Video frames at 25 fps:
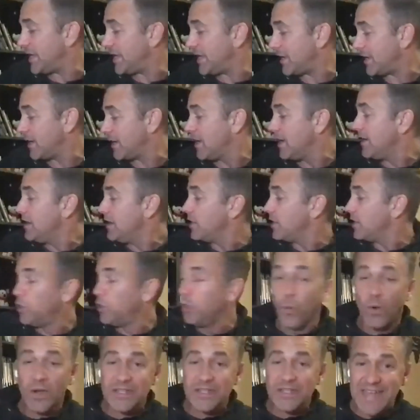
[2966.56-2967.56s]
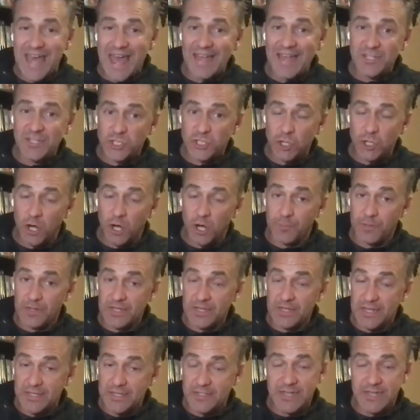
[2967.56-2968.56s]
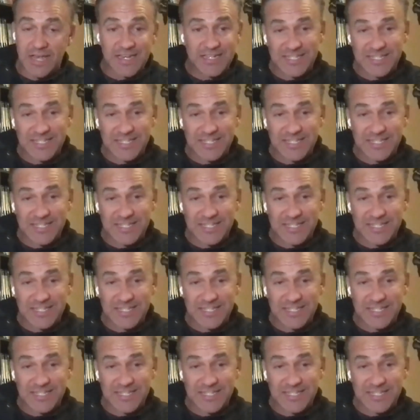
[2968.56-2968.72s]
week, noise and sharpening is